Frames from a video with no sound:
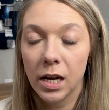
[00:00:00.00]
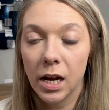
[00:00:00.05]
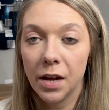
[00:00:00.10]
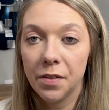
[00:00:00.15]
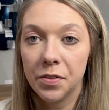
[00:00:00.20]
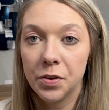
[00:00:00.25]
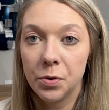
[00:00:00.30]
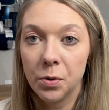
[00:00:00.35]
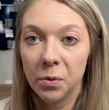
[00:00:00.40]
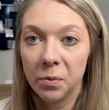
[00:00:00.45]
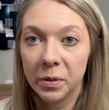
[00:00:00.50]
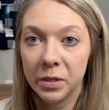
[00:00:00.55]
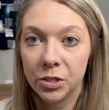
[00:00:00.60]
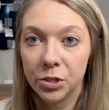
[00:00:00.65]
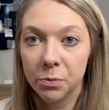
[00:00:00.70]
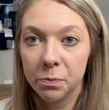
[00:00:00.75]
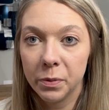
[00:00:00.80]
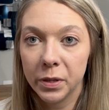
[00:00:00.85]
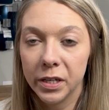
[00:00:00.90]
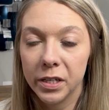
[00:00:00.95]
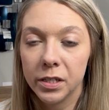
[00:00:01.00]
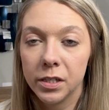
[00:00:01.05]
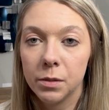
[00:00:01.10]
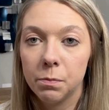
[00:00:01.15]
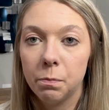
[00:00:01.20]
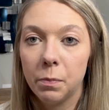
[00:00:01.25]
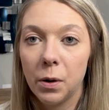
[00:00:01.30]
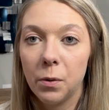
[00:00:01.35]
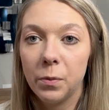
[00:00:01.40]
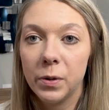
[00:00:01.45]
on the Norwegian Bliss,
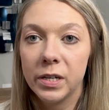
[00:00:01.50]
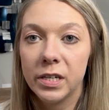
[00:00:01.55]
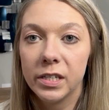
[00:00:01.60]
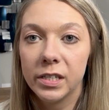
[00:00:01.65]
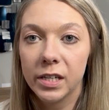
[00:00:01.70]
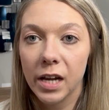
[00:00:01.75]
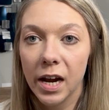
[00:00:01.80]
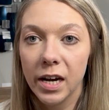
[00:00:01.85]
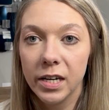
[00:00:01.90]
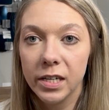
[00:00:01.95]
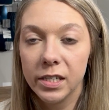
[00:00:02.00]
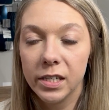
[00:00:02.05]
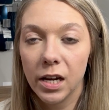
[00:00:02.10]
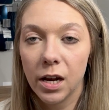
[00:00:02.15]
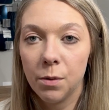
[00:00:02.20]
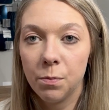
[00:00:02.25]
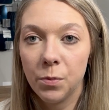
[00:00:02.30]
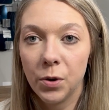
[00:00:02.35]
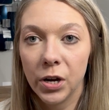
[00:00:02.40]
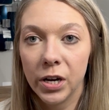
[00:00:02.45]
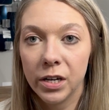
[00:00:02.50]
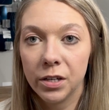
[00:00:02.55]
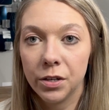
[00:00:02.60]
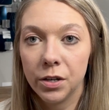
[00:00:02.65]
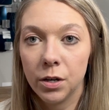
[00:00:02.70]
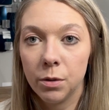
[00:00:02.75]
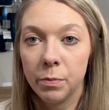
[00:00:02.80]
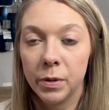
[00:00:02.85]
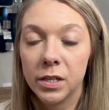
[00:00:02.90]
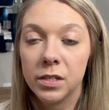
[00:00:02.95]
but we decided to upgrade a
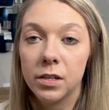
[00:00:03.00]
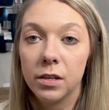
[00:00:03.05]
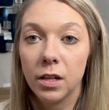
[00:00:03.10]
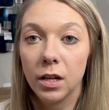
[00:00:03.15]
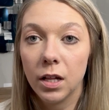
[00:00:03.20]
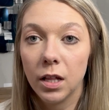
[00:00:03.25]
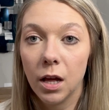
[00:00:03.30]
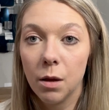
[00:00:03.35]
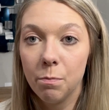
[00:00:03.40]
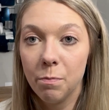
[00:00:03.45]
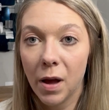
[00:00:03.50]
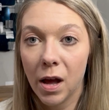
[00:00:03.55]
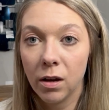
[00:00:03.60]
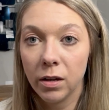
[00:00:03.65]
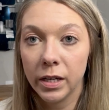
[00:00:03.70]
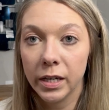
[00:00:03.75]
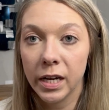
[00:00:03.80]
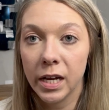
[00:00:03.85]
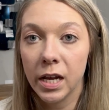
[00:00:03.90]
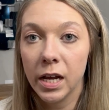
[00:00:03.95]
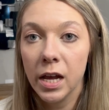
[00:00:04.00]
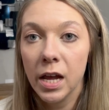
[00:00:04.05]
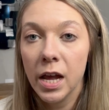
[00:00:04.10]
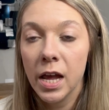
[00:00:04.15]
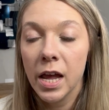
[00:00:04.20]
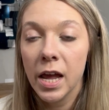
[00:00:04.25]
little bit to the club balcony,